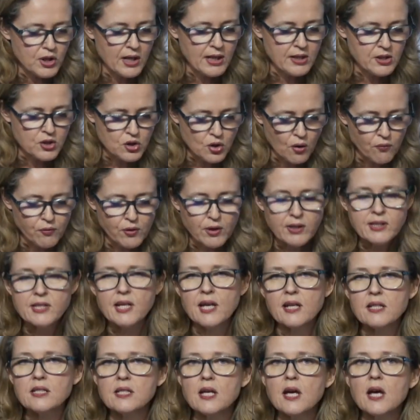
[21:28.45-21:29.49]
in sovereign
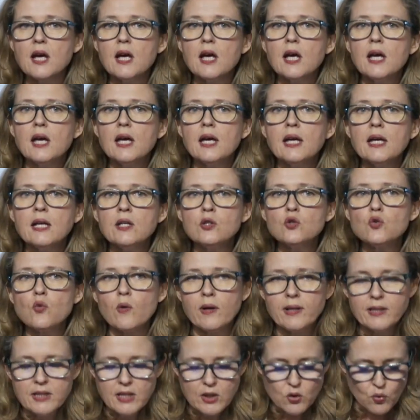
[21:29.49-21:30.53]
debt in
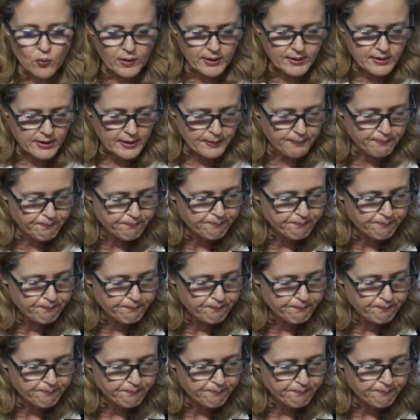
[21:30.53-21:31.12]
2020.